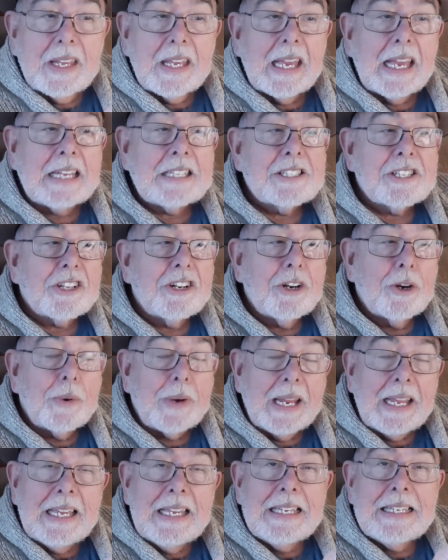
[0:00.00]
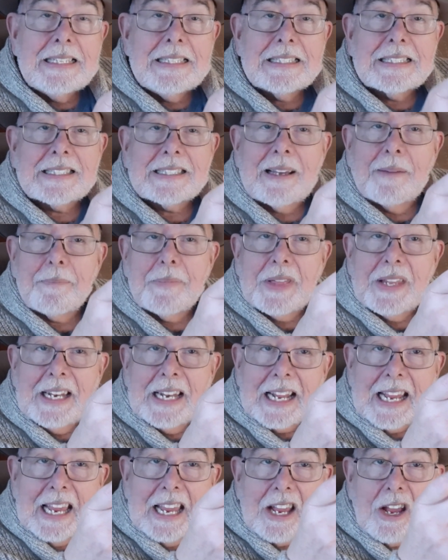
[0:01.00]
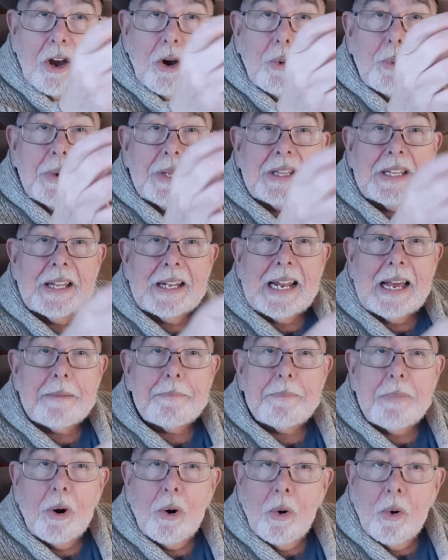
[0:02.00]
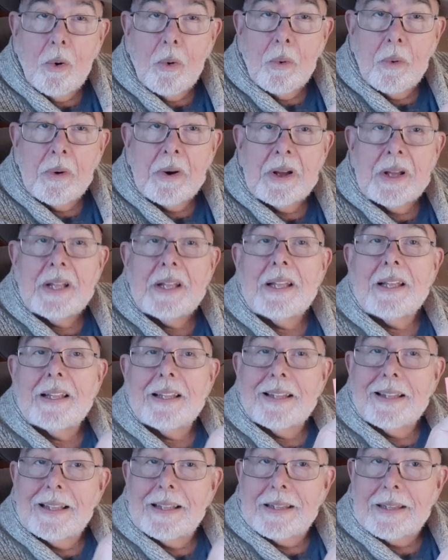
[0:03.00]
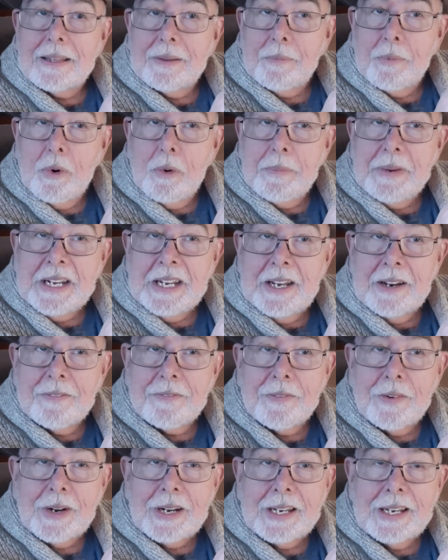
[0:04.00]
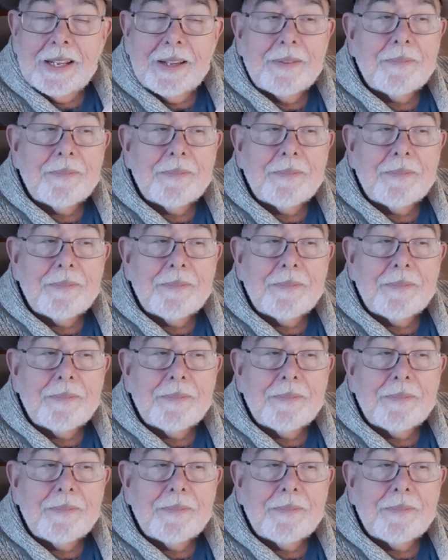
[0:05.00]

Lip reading: And so there is something that can go into that bowl that will be different.